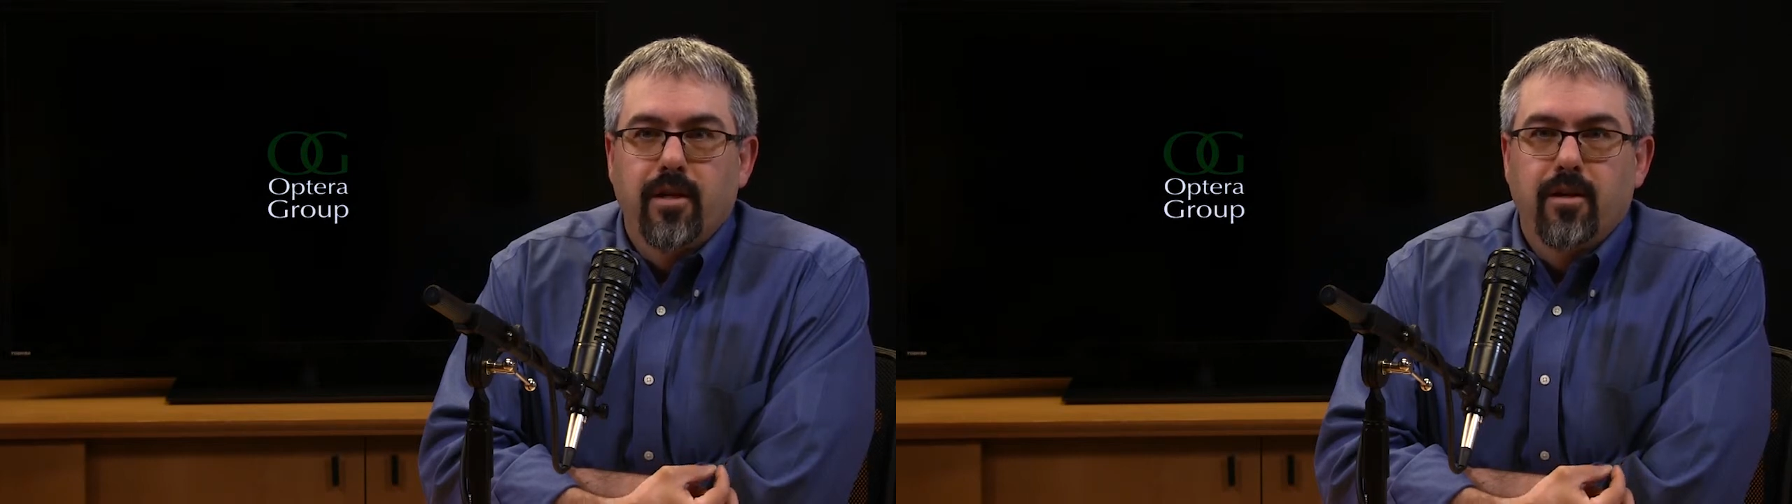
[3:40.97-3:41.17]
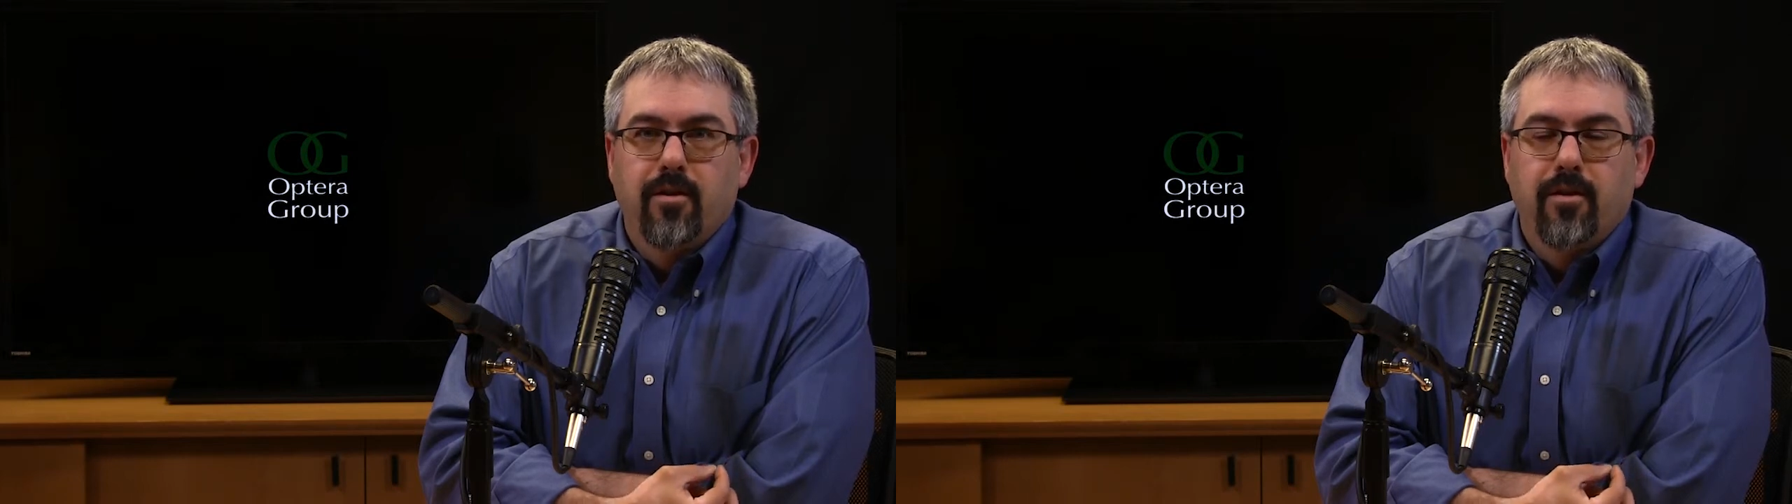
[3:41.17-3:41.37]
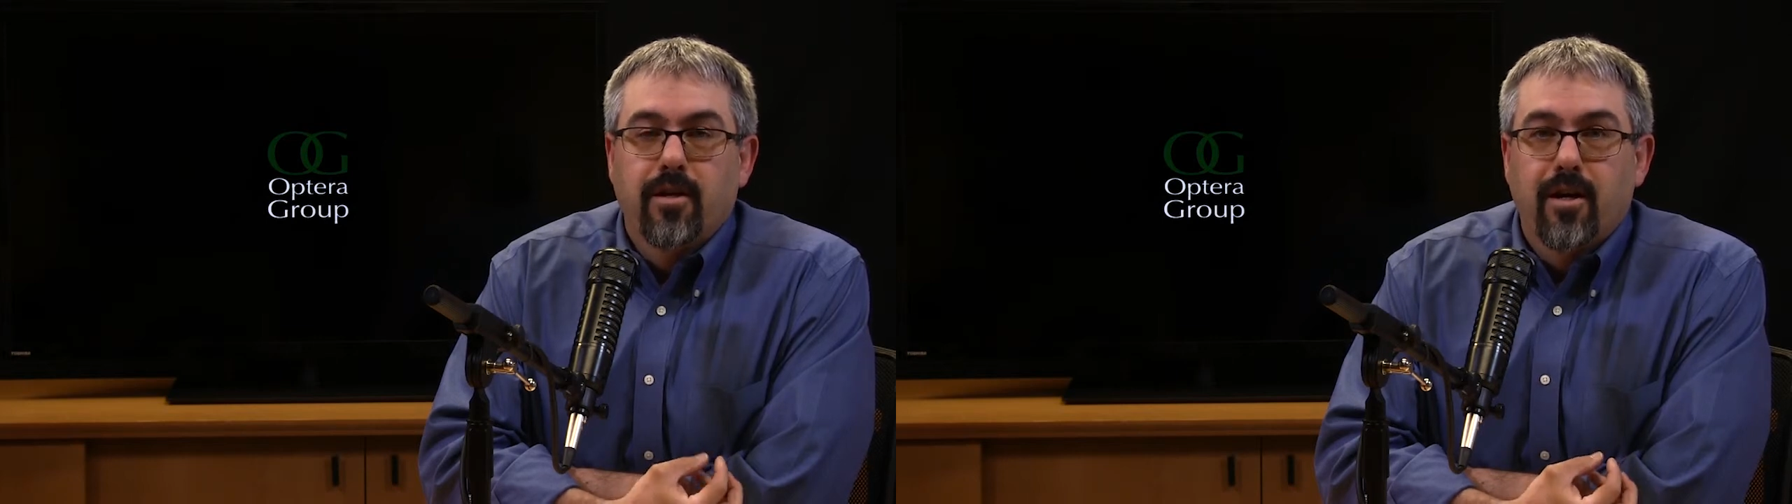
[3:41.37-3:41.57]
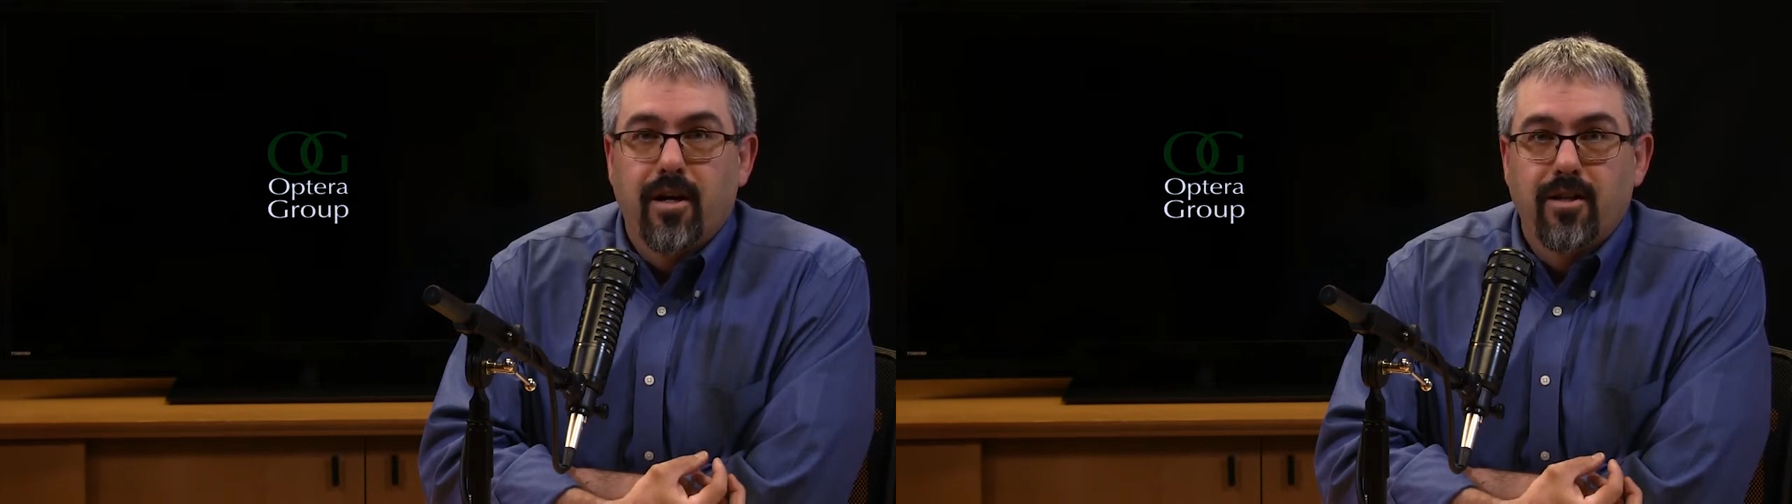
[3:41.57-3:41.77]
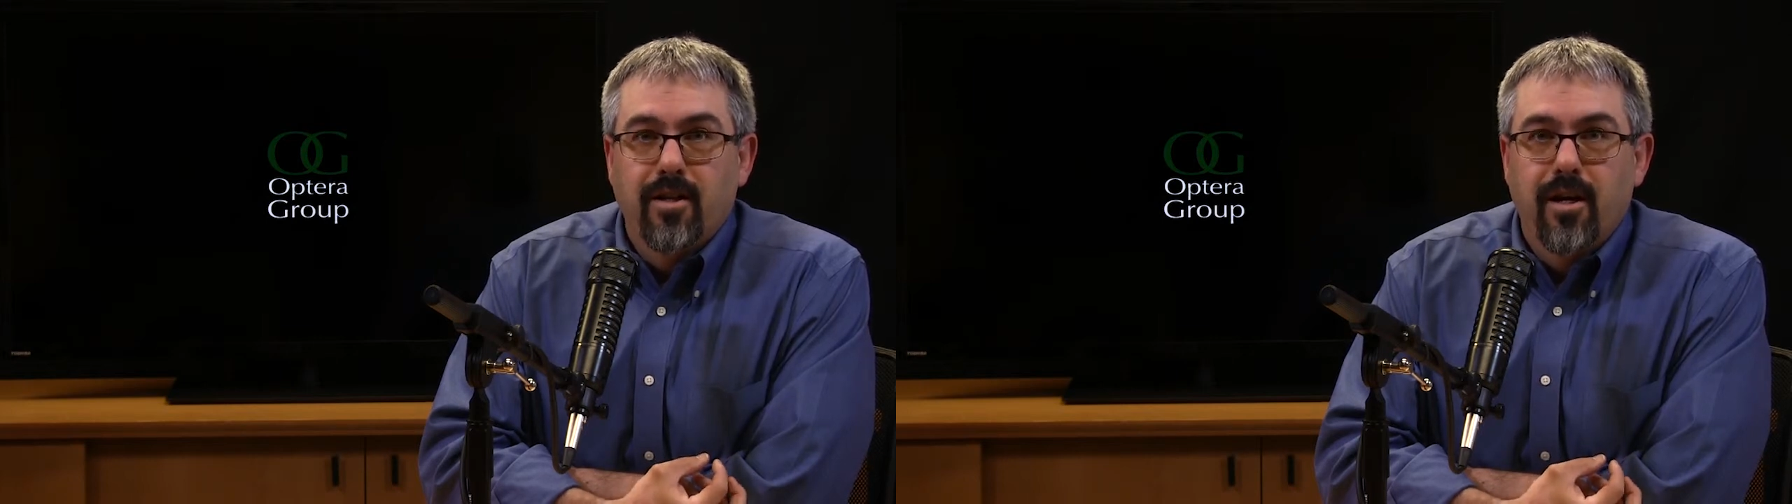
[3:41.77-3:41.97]
in on the
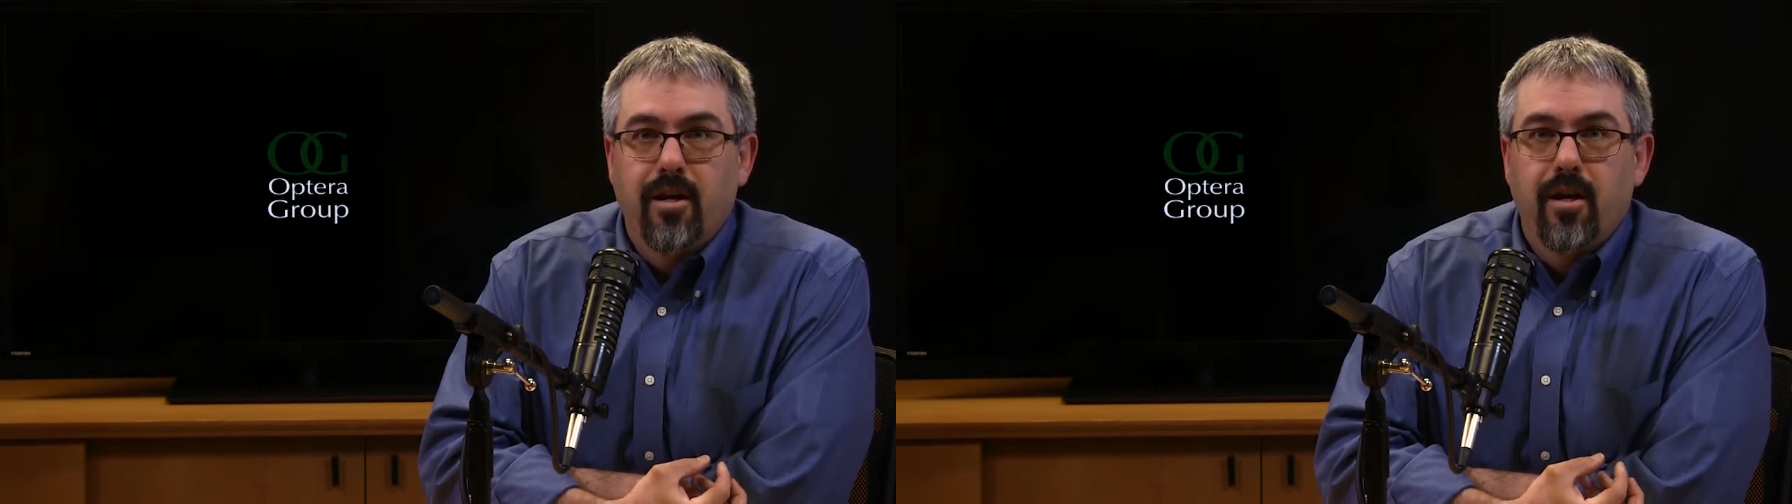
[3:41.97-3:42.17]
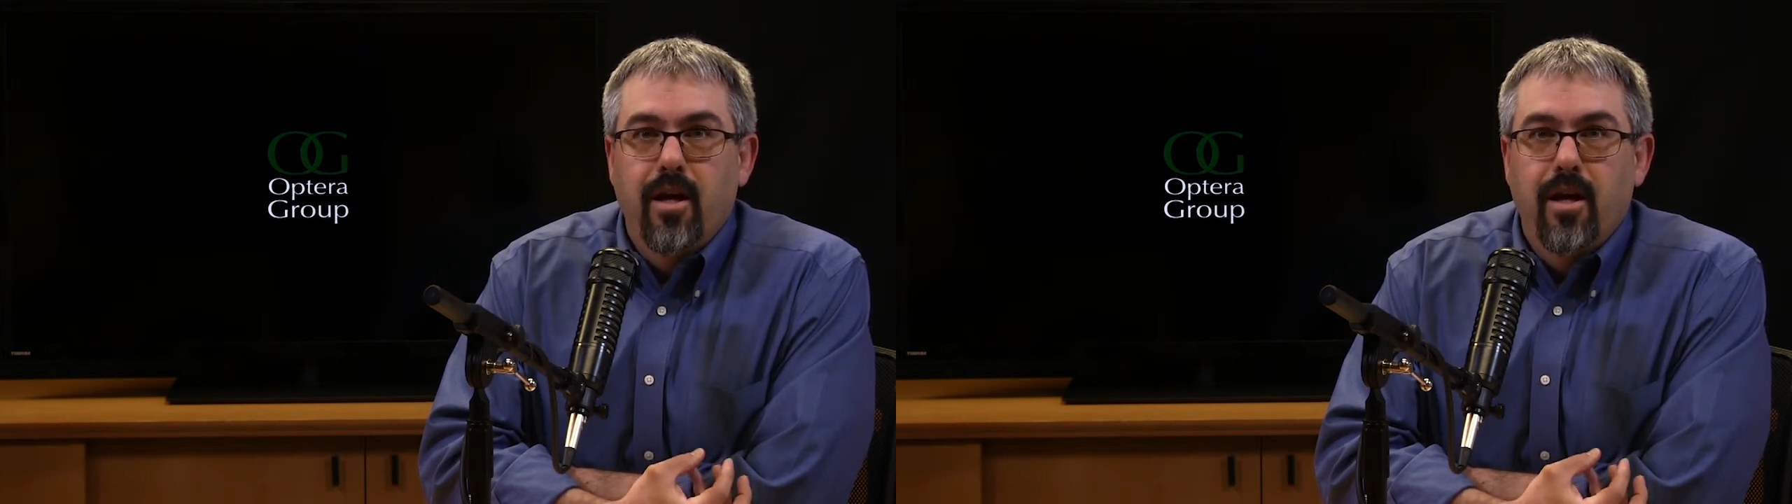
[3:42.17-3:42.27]
content